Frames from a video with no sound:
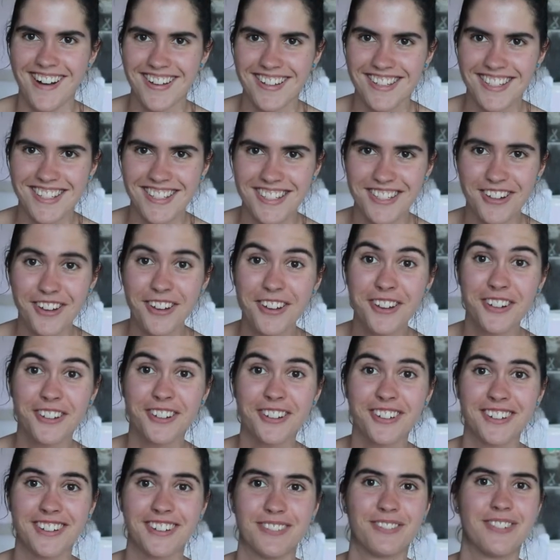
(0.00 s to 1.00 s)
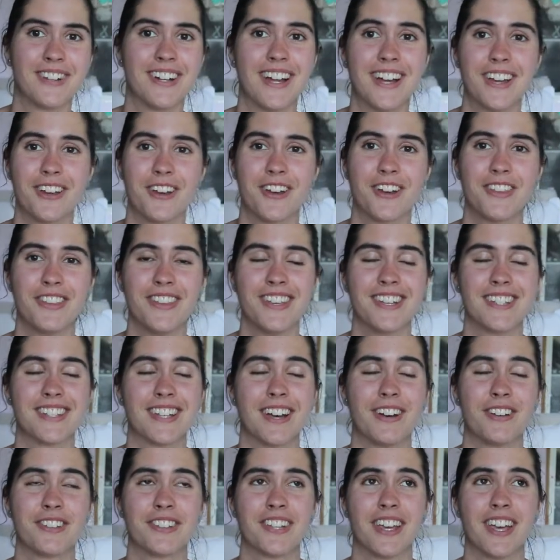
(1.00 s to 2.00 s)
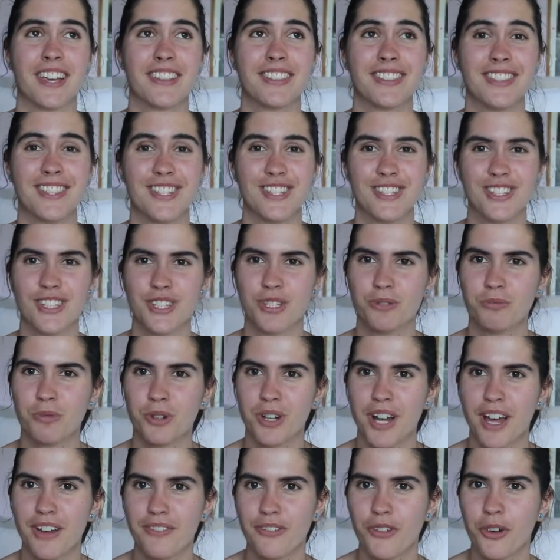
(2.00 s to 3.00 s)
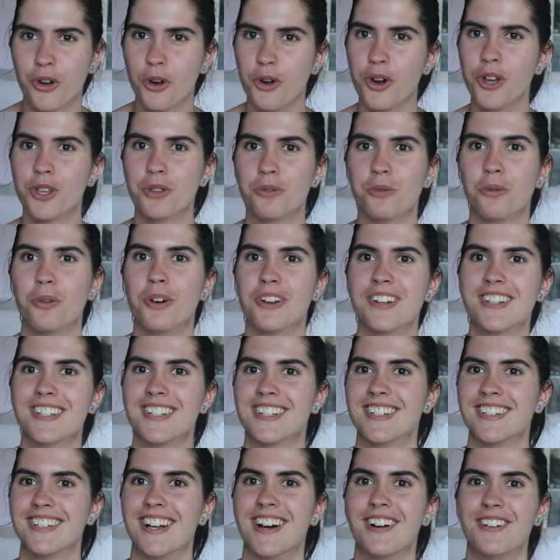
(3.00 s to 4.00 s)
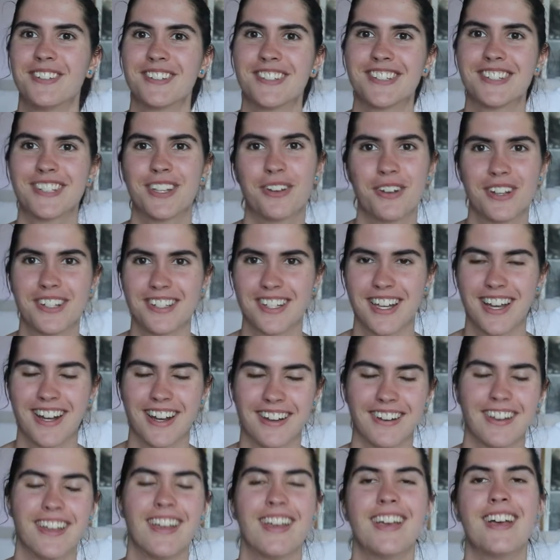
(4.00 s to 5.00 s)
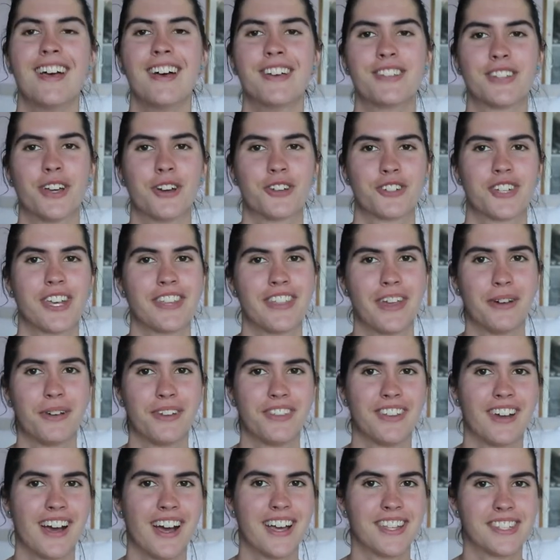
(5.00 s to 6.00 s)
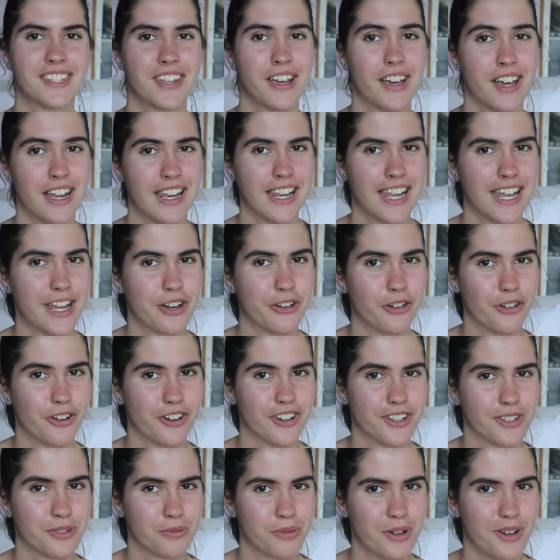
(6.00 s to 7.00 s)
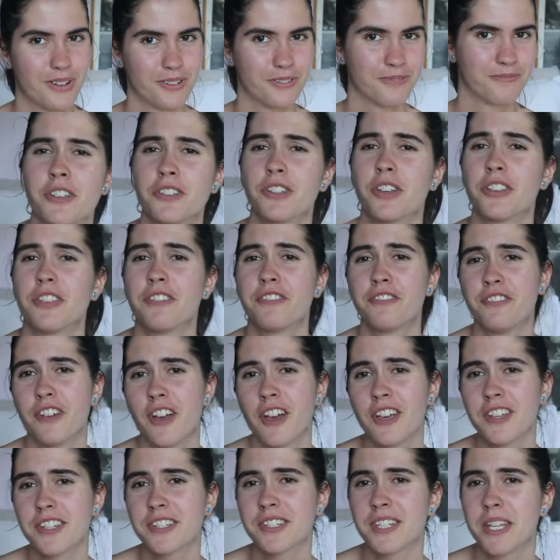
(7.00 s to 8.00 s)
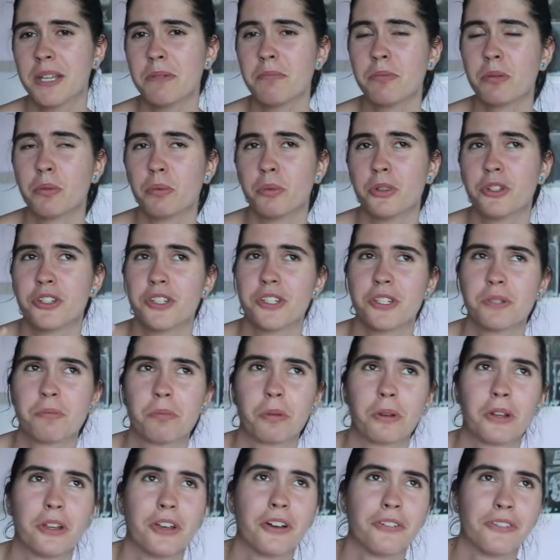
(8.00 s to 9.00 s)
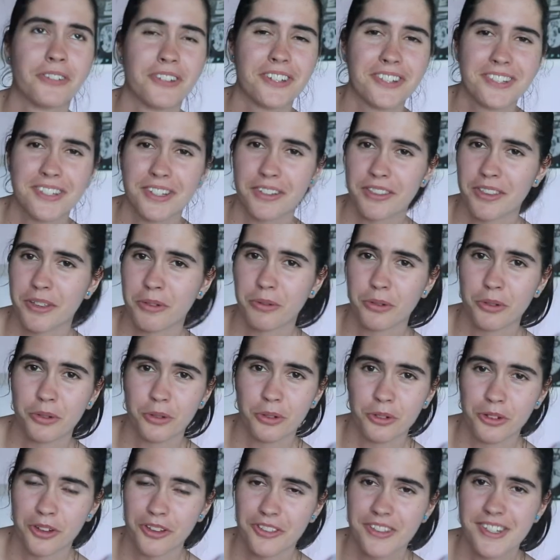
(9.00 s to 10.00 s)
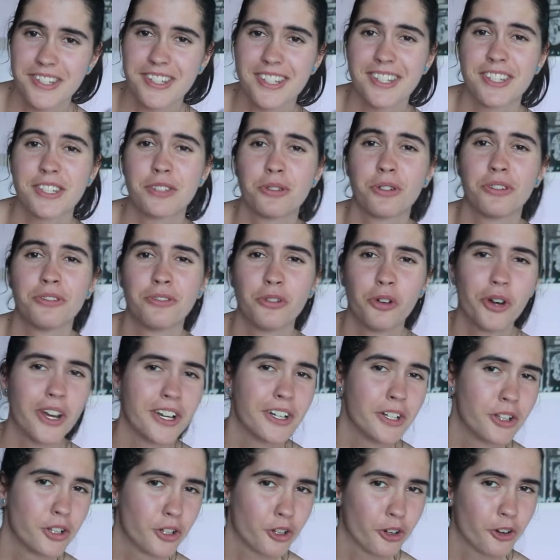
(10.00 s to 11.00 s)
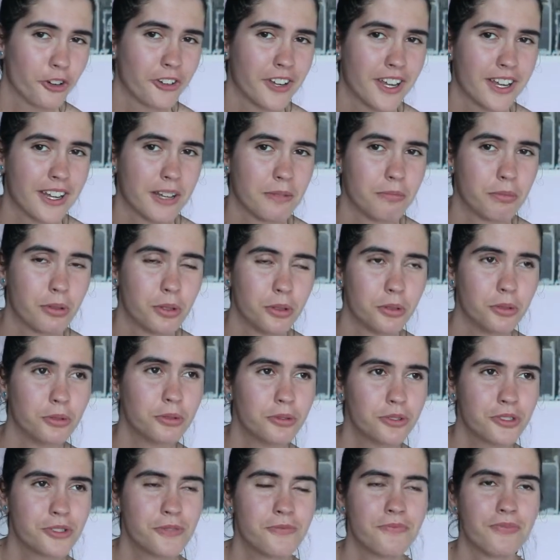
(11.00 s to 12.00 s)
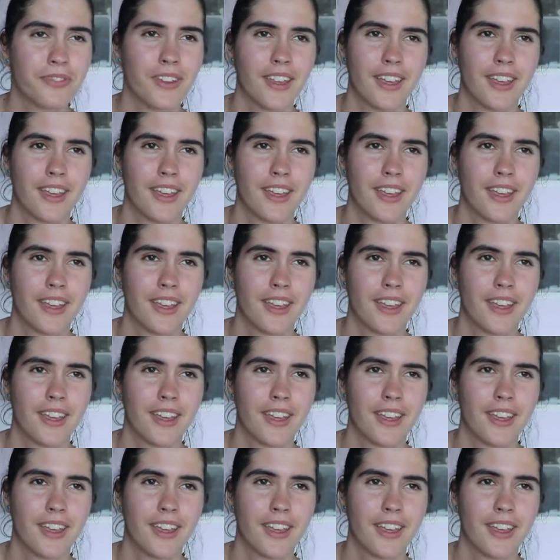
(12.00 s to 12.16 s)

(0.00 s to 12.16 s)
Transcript: so good. When I heard this, I was like, this is what I've always wanted. I was so excited. So I'll share that with you guys later on as well. So the first tip, which is pretty obvious, I think we all know this, is to avoid chlorinated pools.